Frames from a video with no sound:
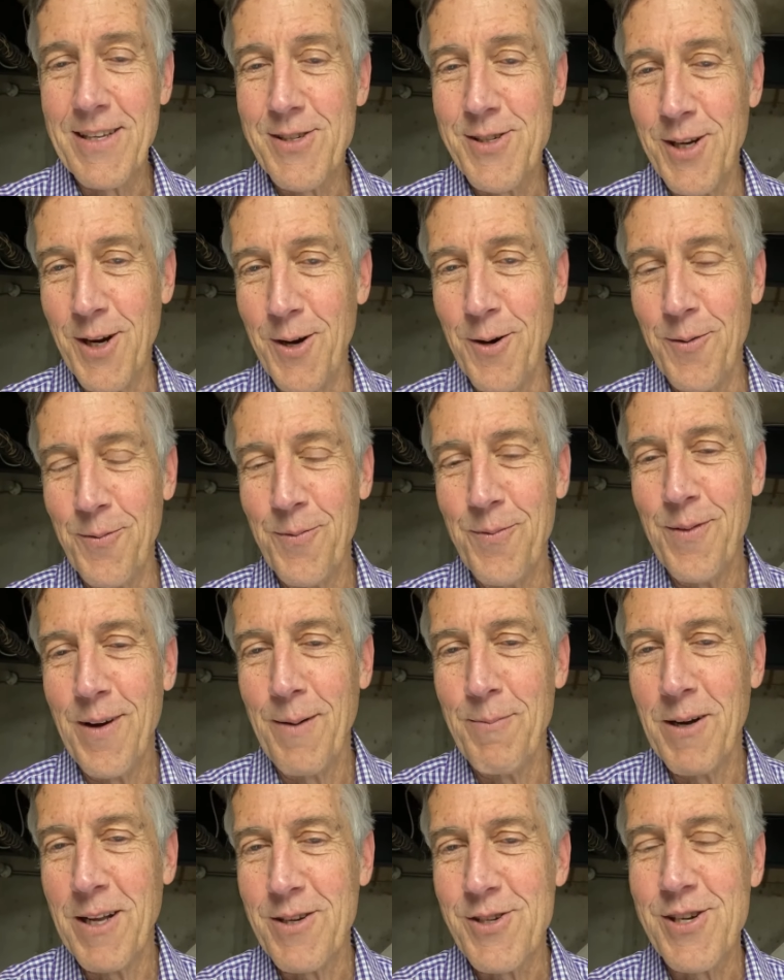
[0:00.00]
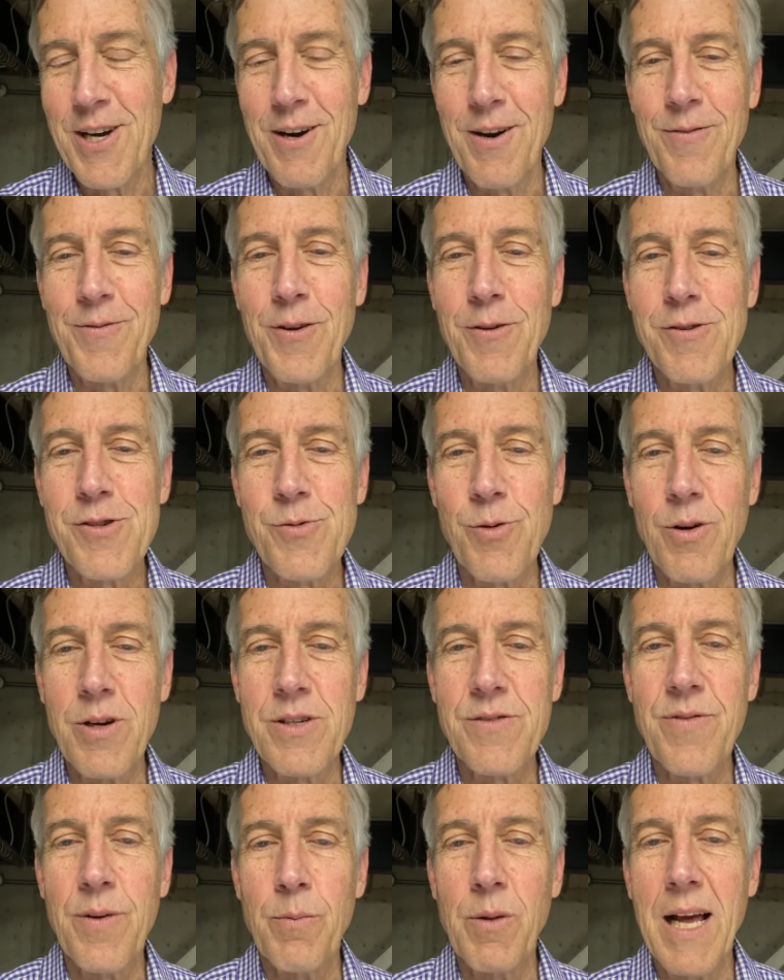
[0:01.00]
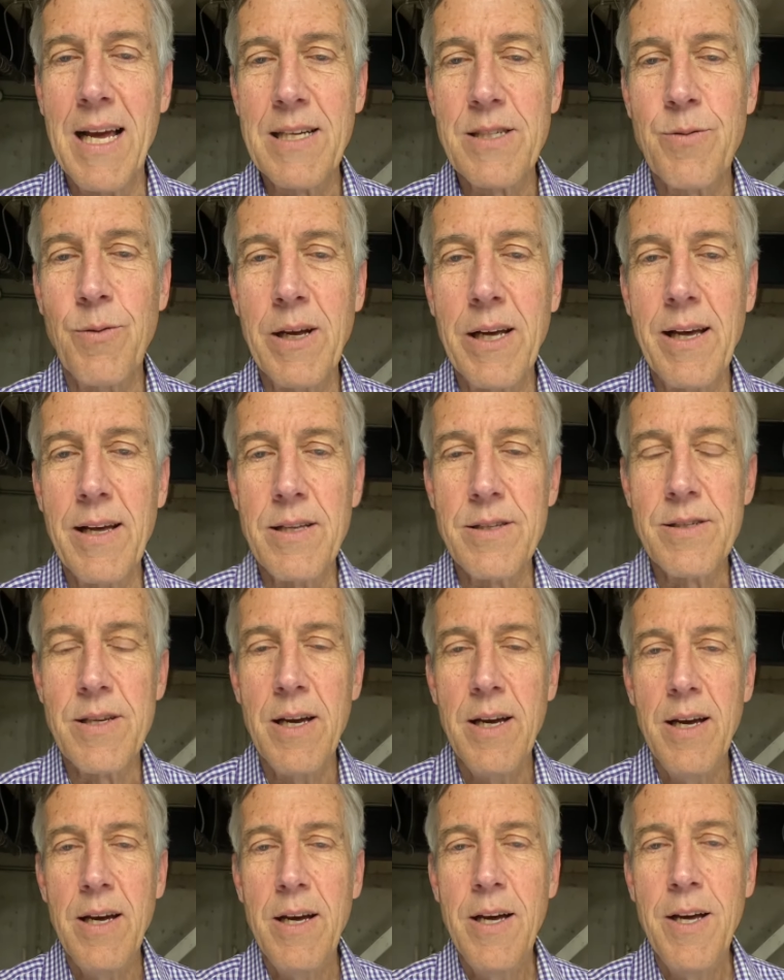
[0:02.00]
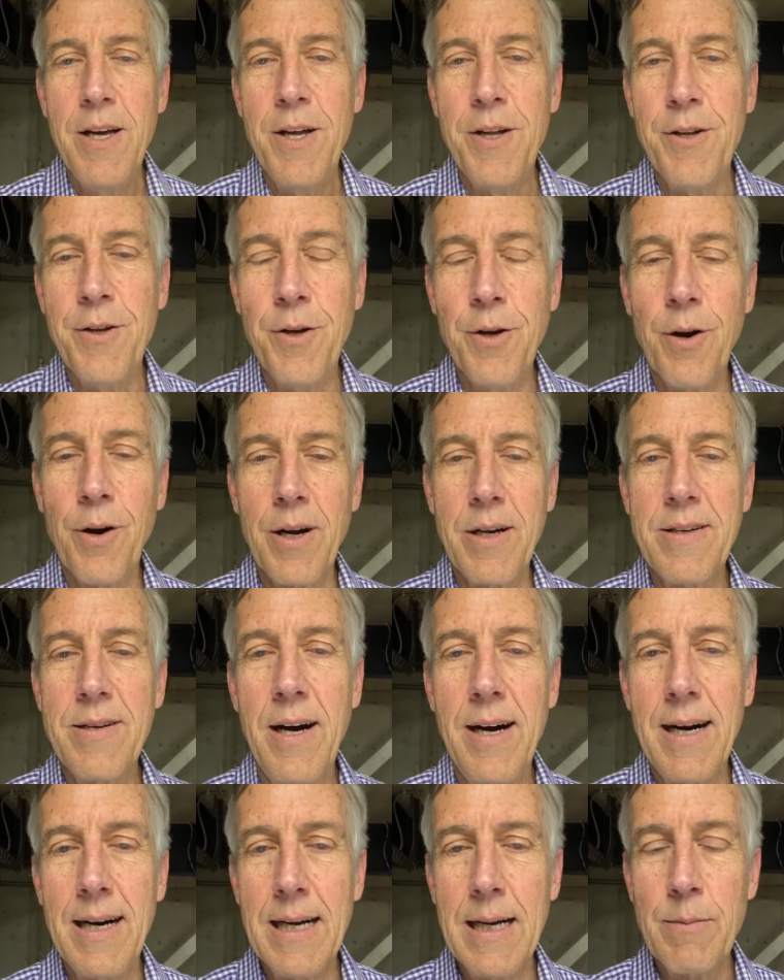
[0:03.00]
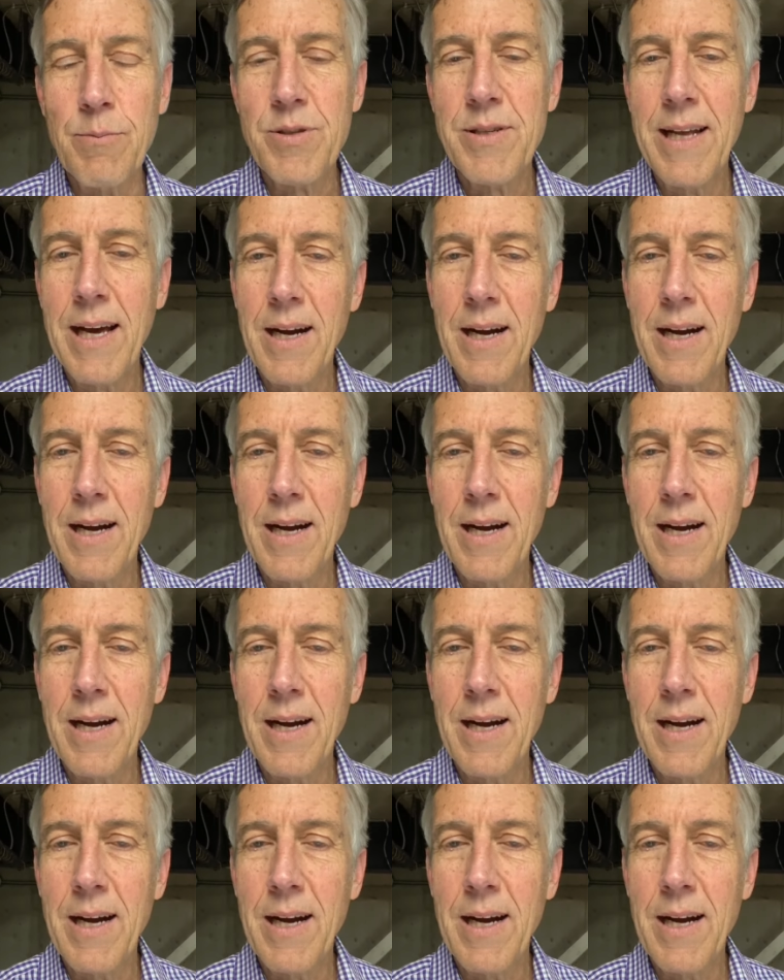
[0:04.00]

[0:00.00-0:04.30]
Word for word: So I'm going to share a few stories from last weekend's New York Times.